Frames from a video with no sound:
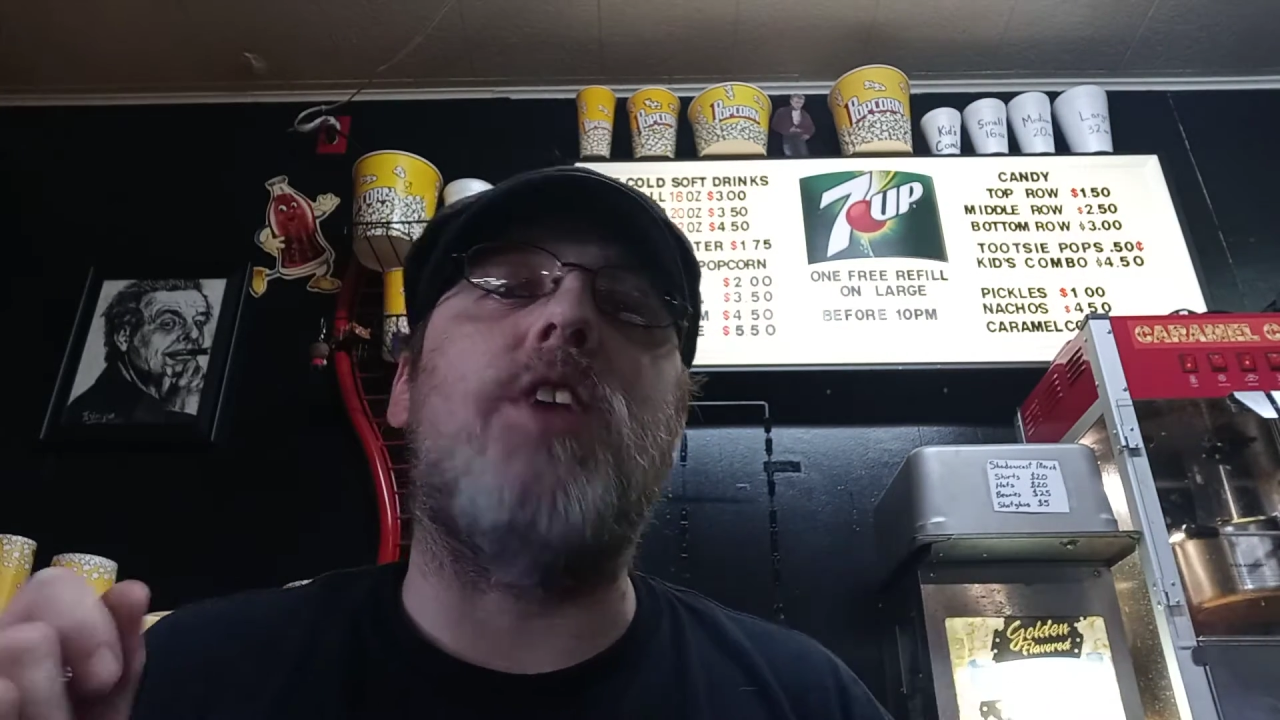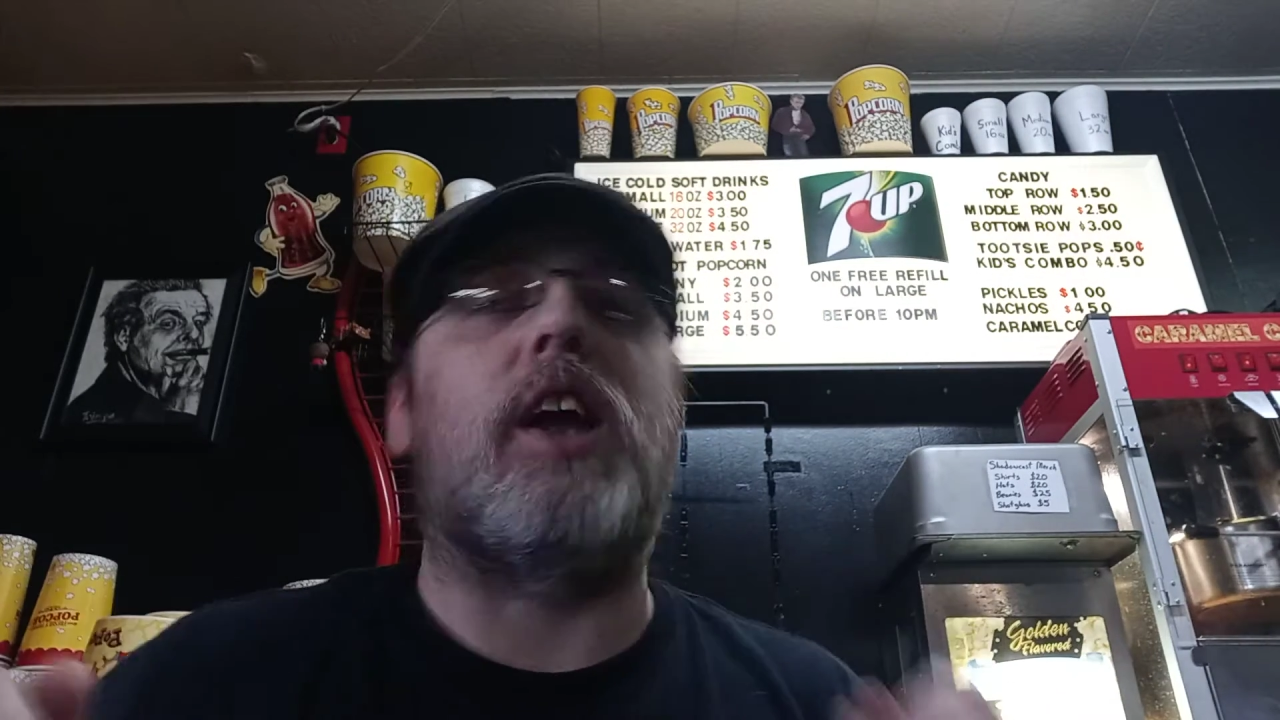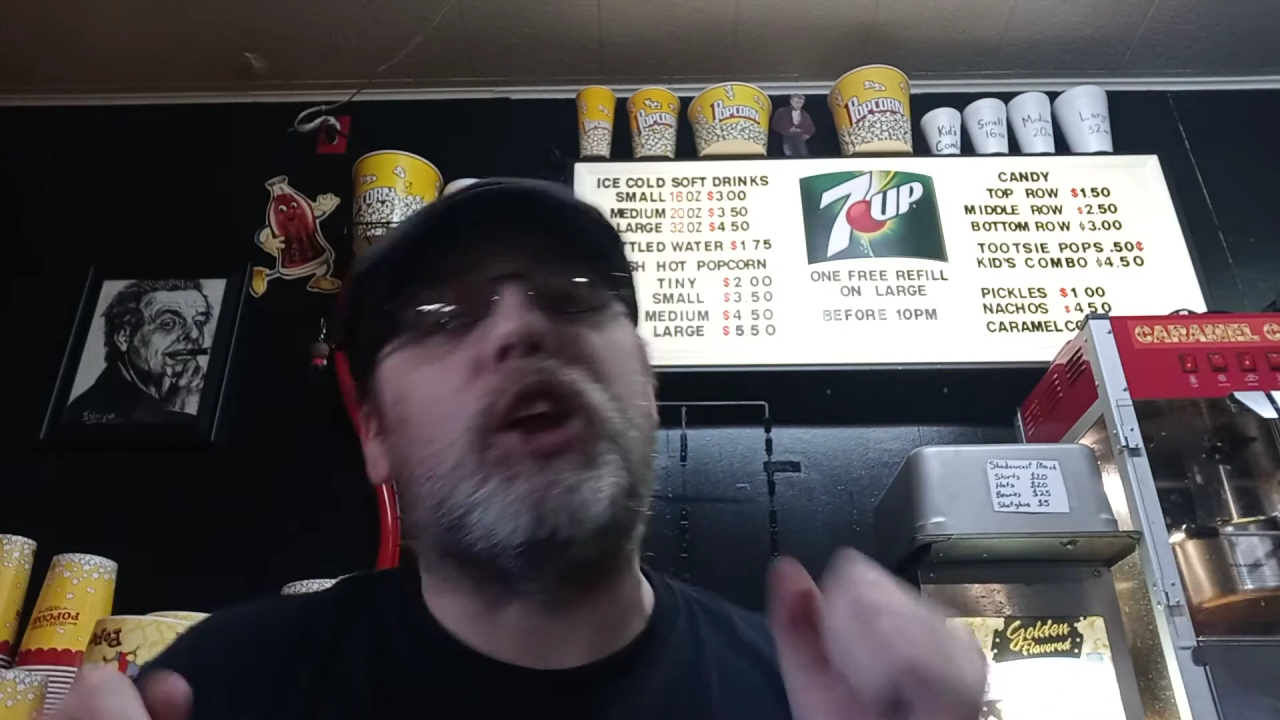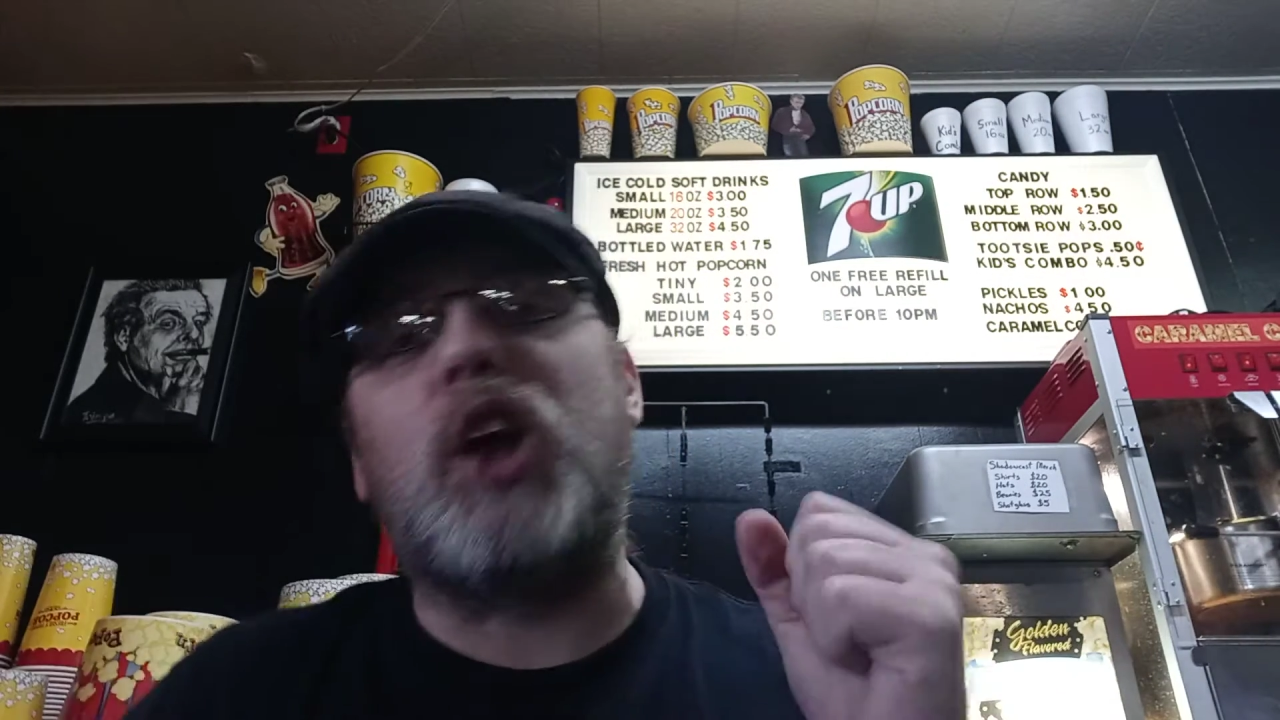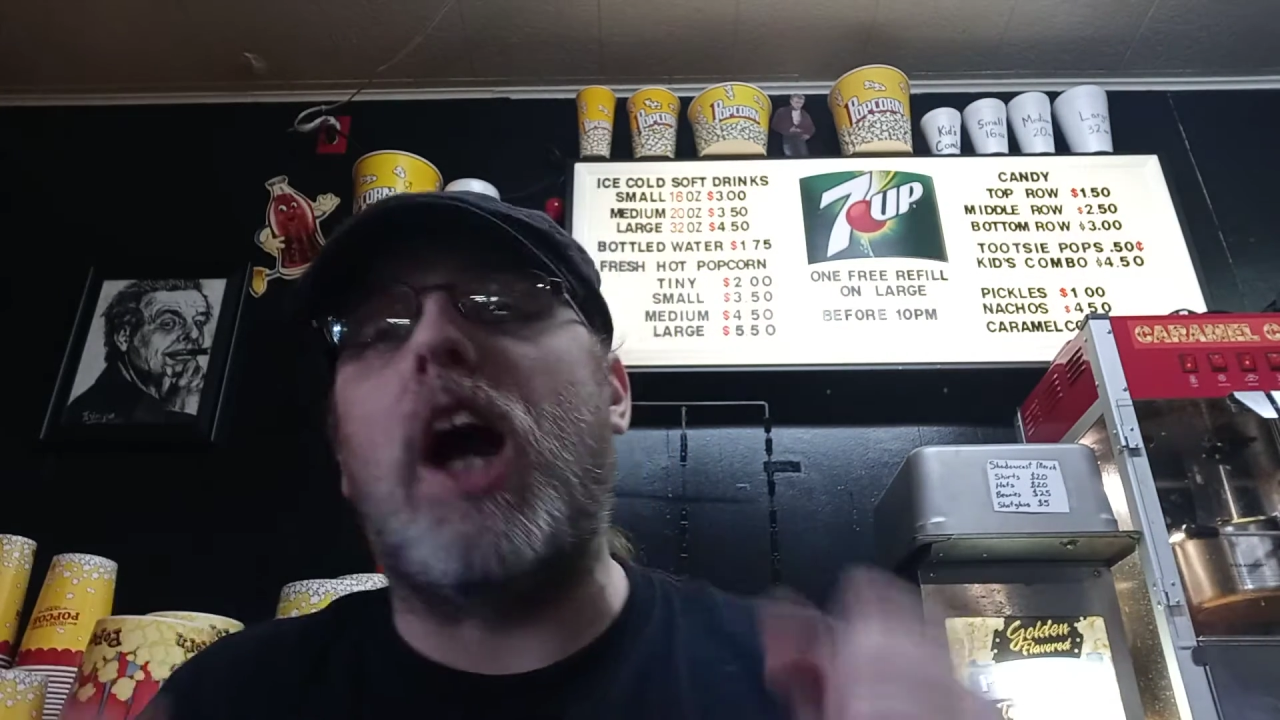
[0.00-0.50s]

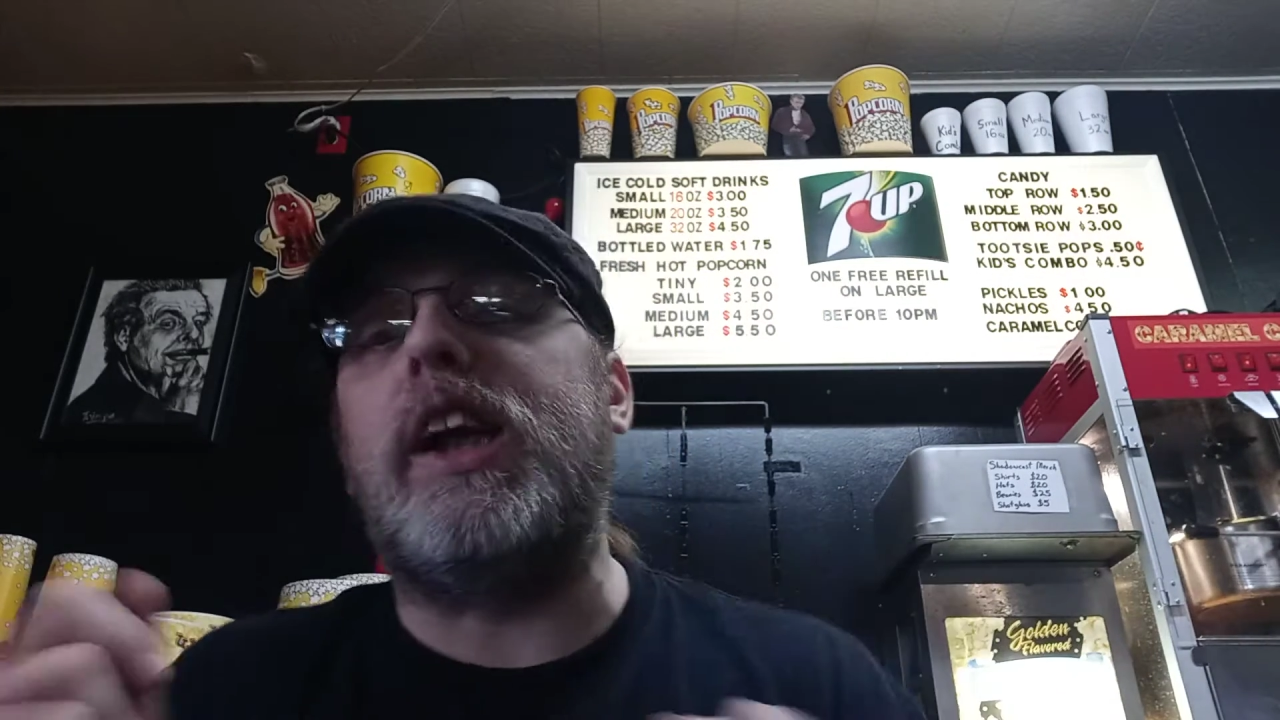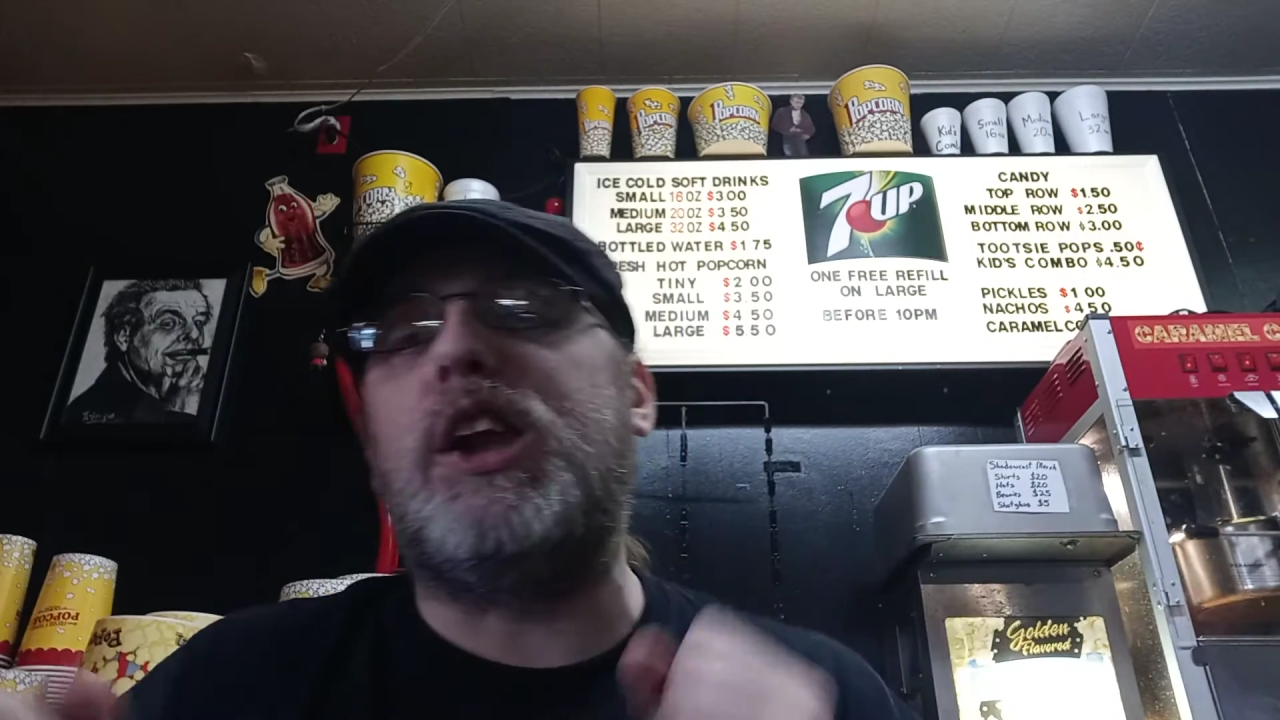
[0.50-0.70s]
they tried